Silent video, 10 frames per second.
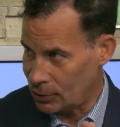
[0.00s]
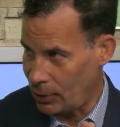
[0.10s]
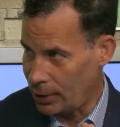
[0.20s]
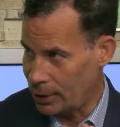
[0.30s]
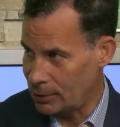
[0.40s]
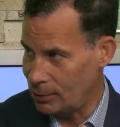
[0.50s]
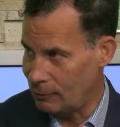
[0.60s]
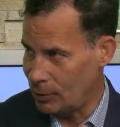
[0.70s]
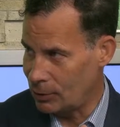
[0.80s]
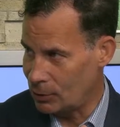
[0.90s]
talking to of
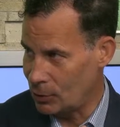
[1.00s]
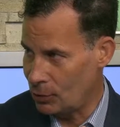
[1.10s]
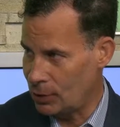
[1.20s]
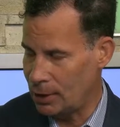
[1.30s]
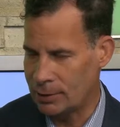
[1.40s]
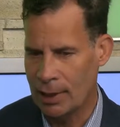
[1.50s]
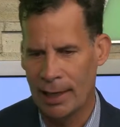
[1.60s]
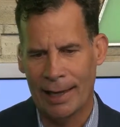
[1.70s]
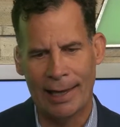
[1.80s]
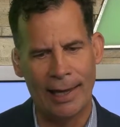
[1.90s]
what the truth is.
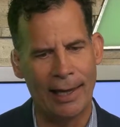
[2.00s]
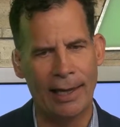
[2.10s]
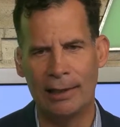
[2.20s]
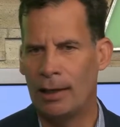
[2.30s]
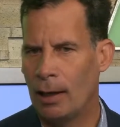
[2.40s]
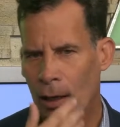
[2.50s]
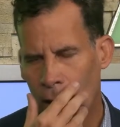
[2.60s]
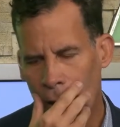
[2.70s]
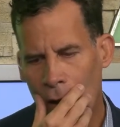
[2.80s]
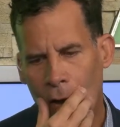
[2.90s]
And
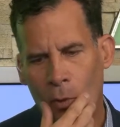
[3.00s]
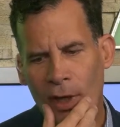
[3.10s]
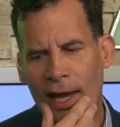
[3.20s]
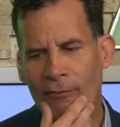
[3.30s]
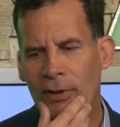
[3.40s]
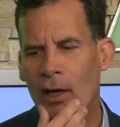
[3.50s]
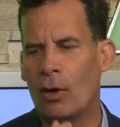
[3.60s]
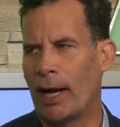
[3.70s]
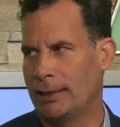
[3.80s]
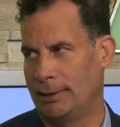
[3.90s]
we have
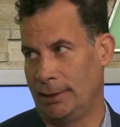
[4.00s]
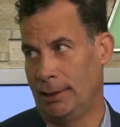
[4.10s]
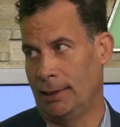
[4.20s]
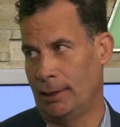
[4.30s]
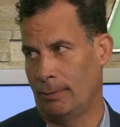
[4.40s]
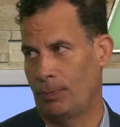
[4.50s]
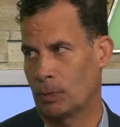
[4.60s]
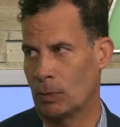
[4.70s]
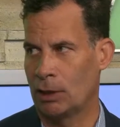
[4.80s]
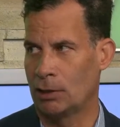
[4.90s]
no idea
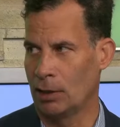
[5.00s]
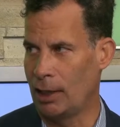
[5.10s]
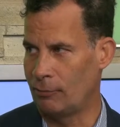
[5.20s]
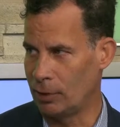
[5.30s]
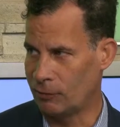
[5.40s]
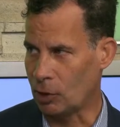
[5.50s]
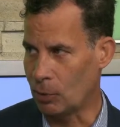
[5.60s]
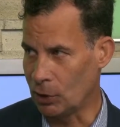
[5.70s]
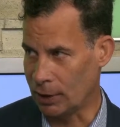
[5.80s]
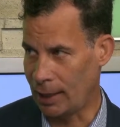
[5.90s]
the level of
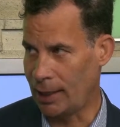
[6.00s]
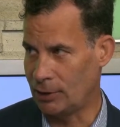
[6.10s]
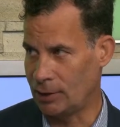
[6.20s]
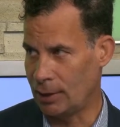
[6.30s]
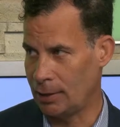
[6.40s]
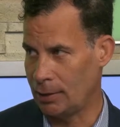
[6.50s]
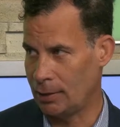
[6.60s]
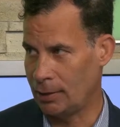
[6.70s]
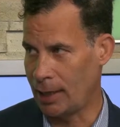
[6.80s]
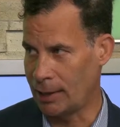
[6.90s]
communication
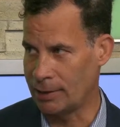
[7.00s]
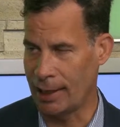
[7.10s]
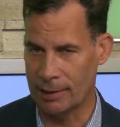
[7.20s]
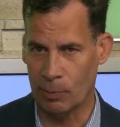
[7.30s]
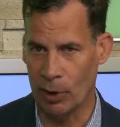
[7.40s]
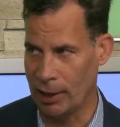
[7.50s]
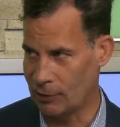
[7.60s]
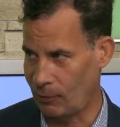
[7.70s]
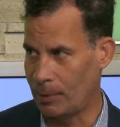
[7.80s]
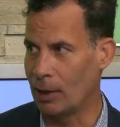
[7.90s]
that takes
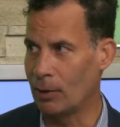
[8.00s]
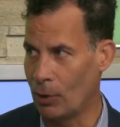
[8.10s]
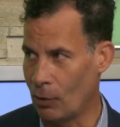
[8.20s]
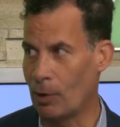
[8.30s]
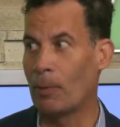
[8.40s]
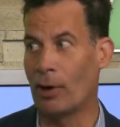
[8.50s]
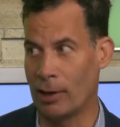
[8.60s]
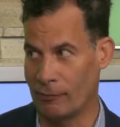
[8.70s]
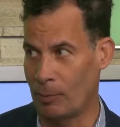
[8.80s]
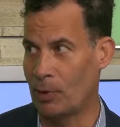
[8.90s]
place from the lower
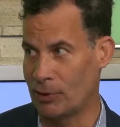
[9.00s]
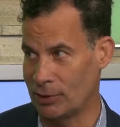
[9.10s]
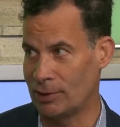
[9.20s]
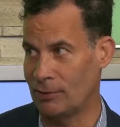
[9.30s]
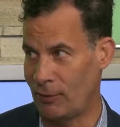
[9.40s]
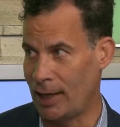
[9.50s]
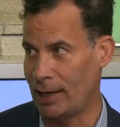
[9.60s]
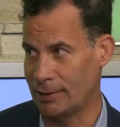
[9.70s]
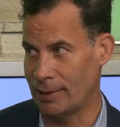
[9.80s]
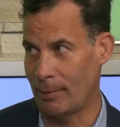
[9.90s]
part of a person's
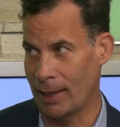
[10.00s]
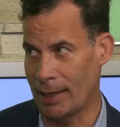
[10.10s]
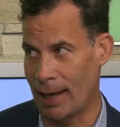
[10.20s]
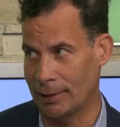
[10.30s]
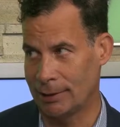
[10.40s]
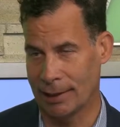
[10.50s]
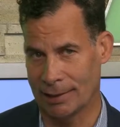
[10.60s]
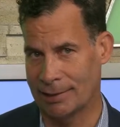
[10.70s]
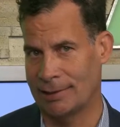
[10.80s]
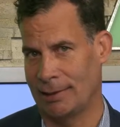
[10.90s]
face. I mean, I think
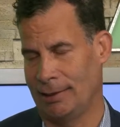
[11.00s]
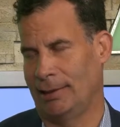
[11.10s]
it's